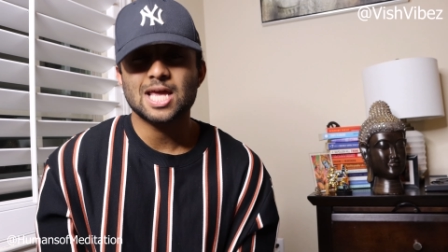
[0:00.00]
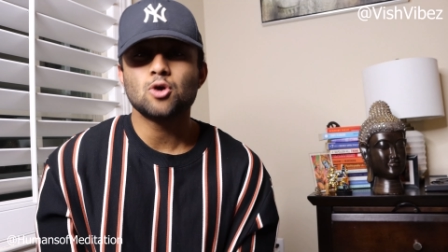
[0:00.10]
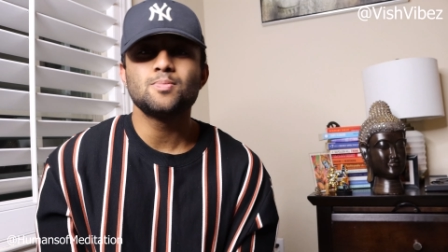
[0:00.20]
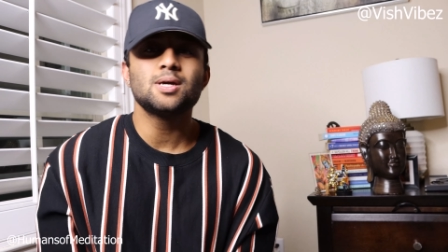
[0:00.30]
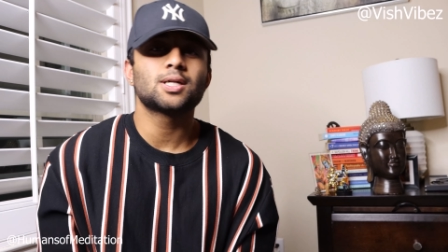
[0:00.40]
it
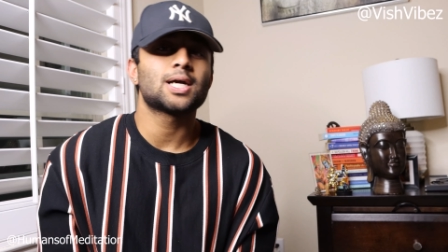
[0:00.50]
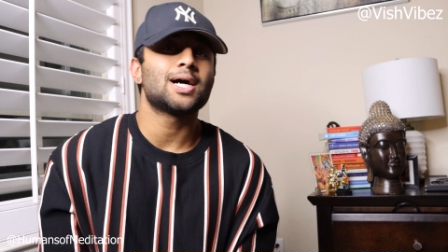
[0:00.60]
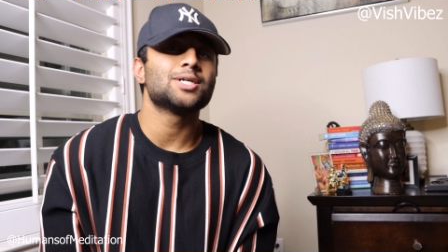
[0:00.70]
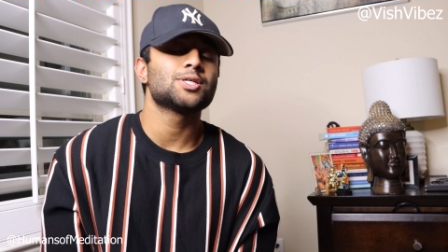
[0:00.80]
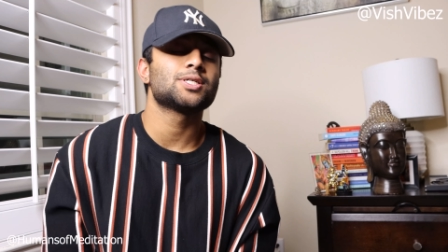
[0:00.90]
would be
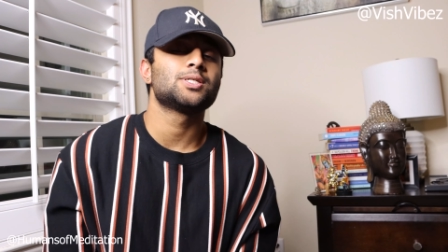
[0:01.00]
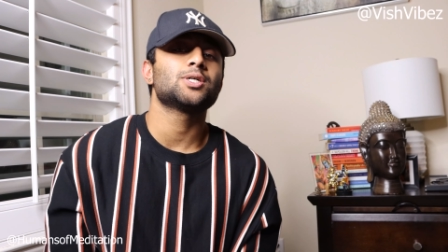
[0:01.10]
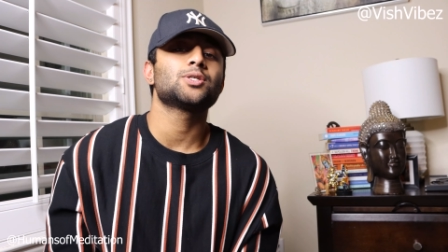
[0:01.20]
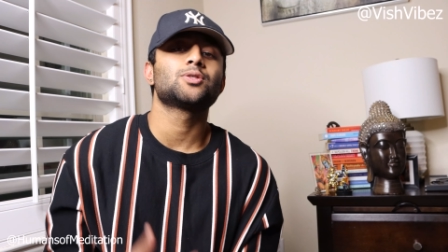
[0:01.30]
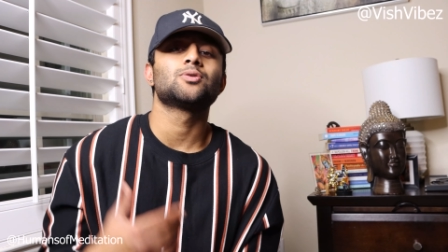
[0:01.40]
unconscious
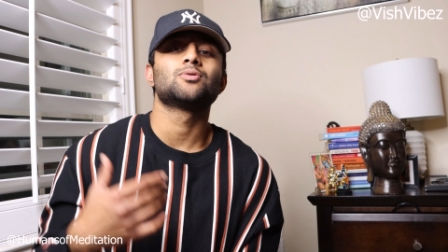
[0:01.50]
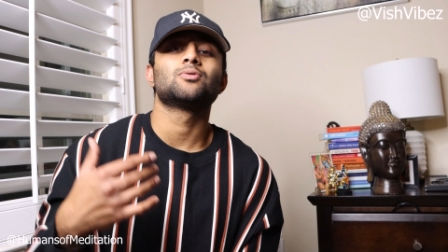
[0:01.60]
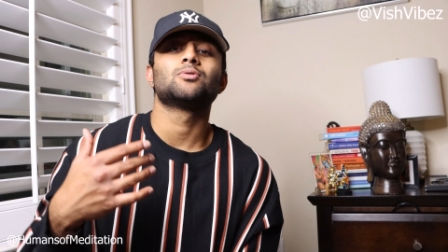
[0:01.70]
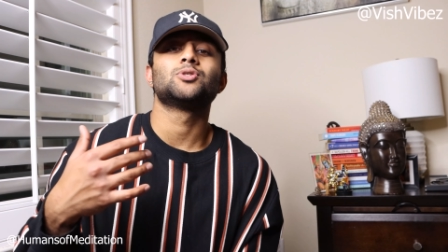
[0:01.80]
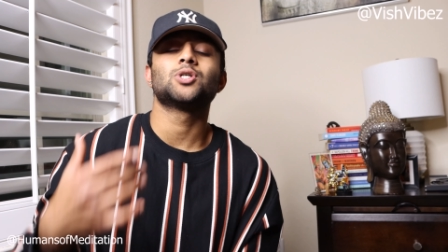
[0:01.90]
just
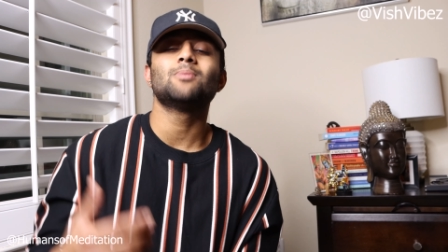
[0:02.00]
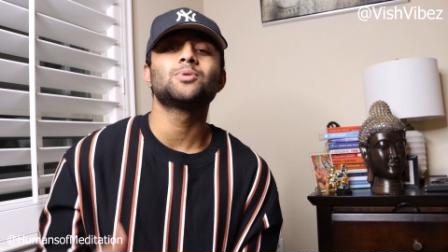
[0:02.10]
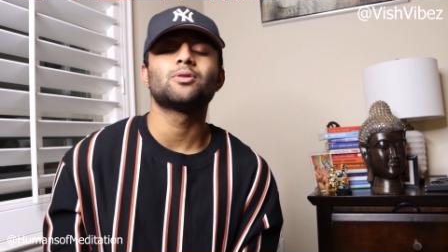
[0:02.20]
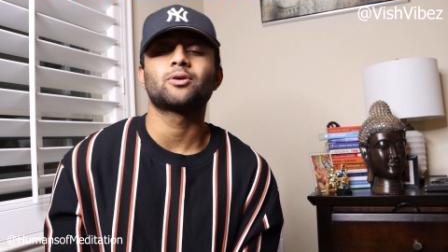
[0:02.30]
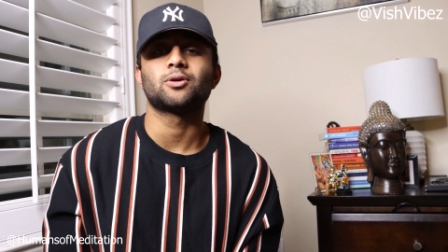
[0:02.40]
to jump
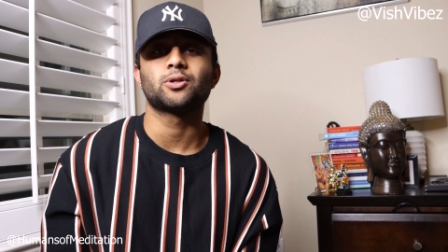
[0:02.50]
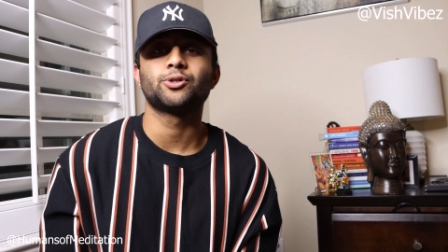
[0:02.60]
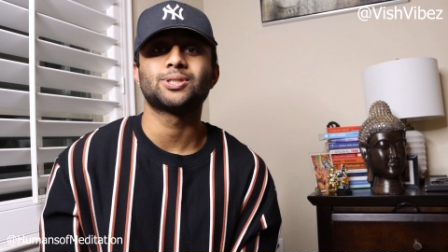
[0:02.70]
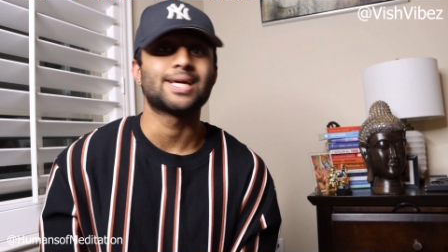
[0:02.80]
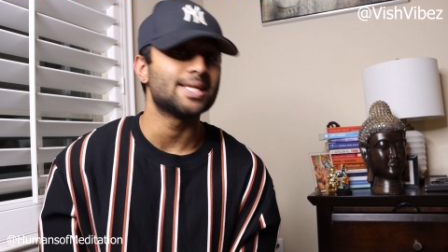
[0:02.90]
to the
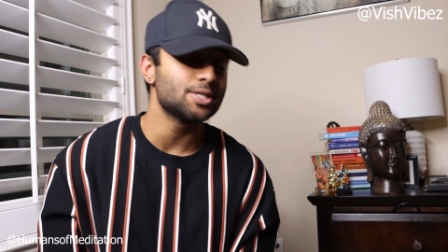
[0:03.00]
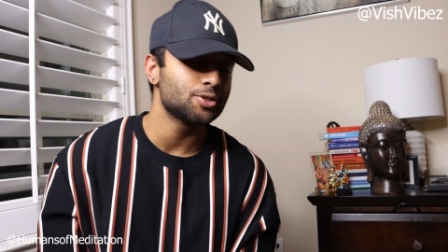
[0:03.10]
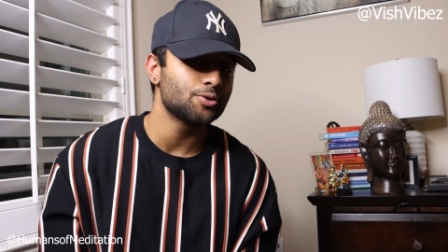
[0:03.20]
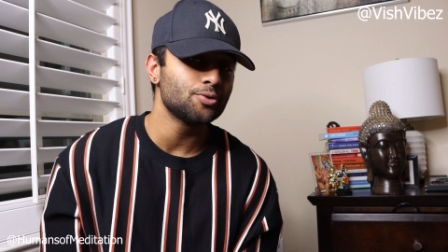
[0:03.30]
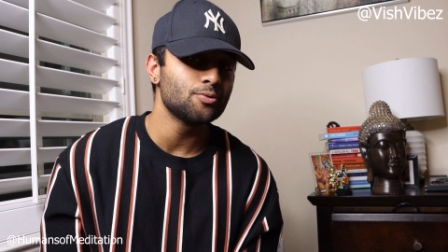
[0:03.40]
conclusion that it is
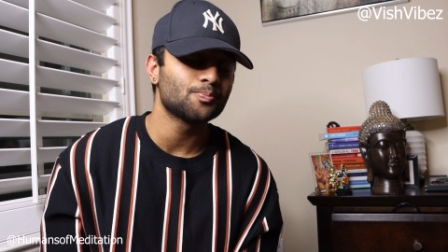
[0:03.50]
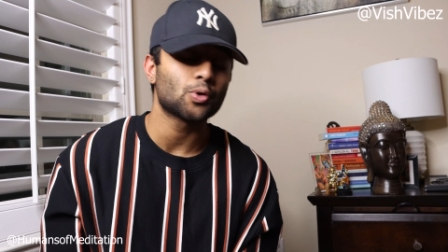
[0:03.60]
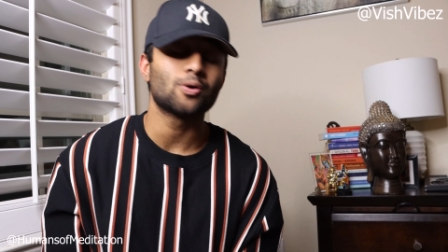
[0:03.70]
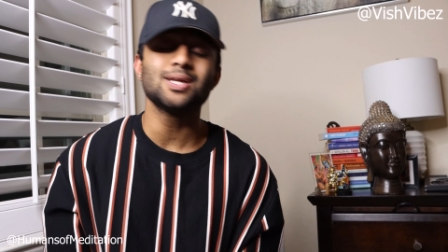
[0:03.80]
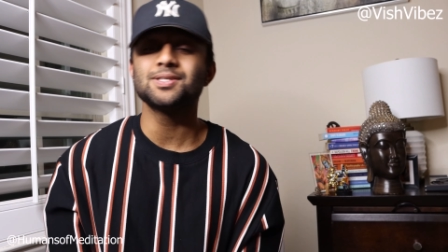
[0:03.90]
true
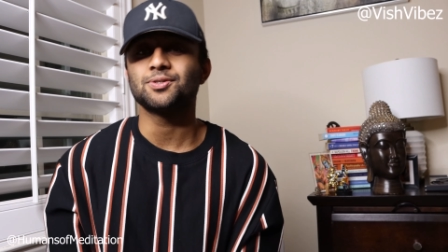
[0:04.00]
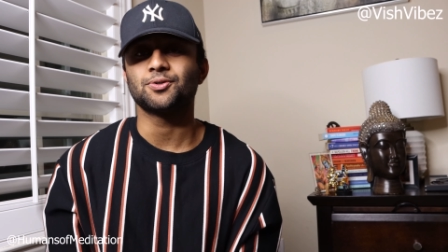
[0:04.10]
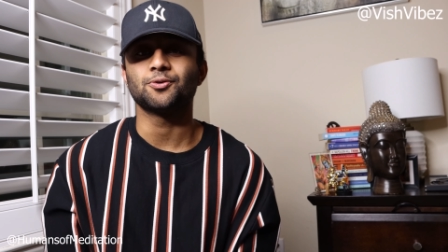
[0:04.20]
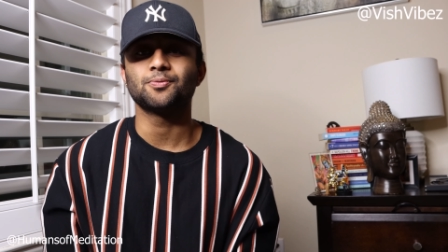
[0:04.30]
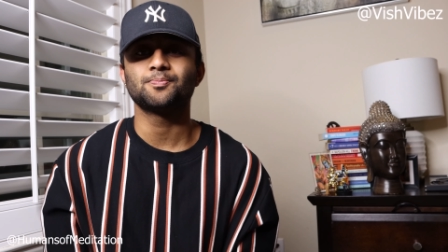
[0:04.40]
or it isn't
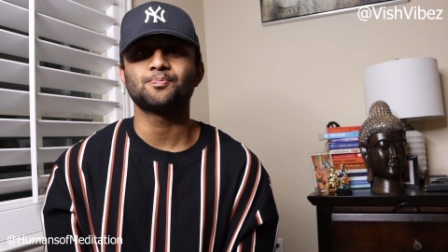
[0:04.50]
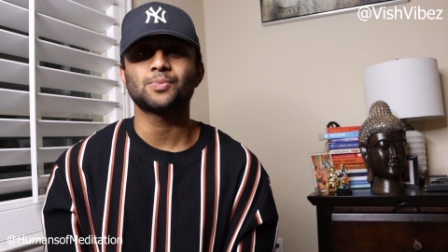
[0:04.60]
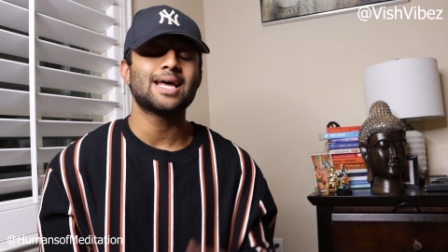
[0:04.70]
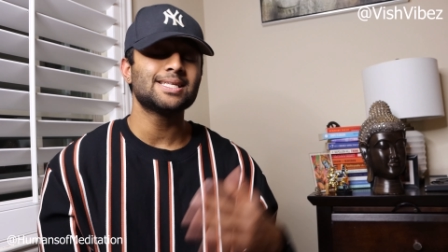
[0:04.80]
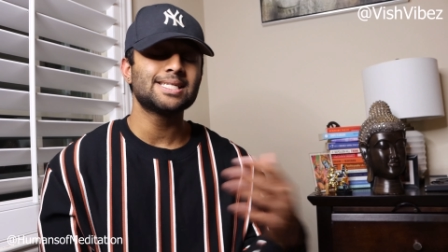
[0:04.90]
true.
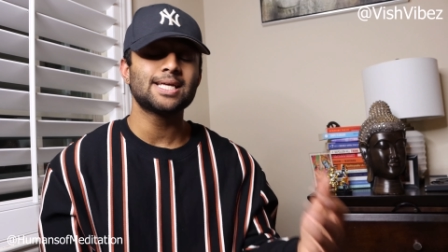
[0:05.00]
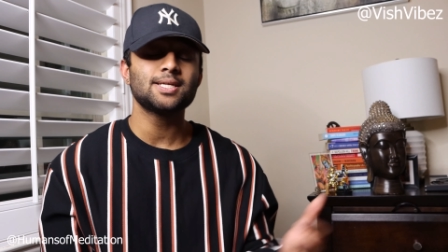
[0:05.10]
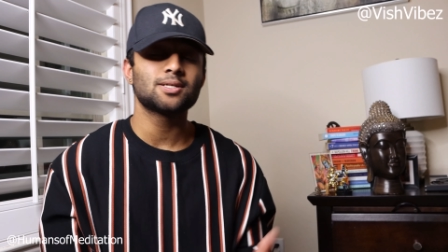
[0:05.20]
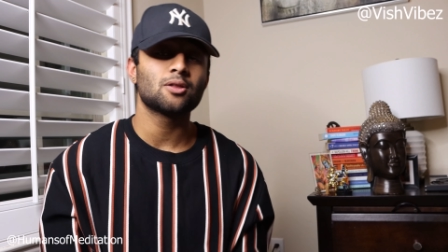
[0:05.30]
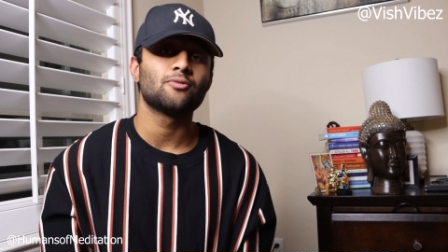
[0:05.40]
And as he
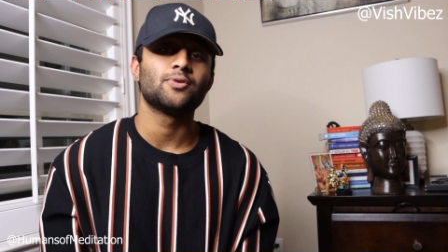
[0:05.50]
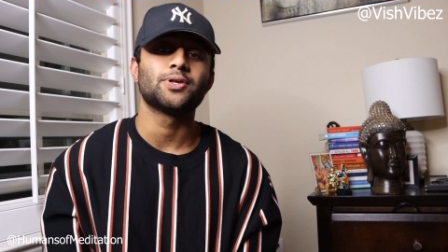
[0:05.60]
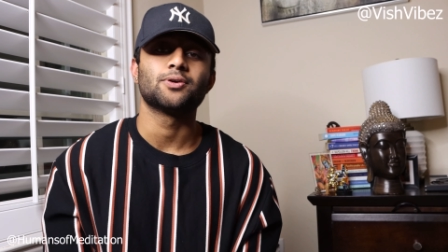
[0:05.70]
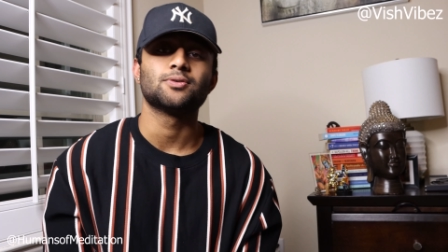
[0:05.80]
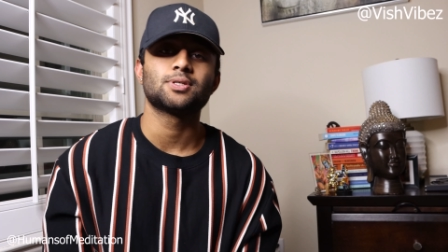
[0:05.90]
says in other
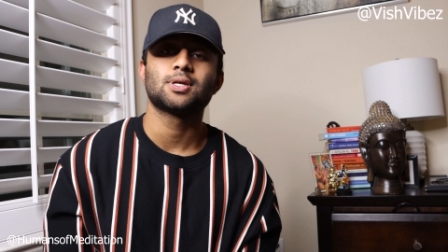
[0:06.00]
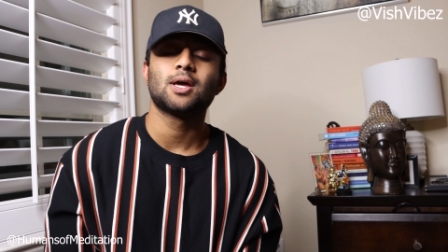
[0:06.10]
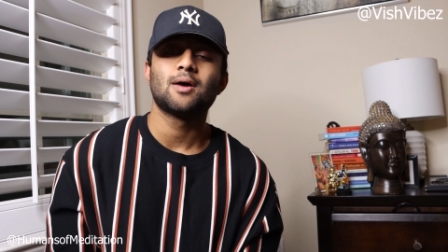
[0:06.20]
videos,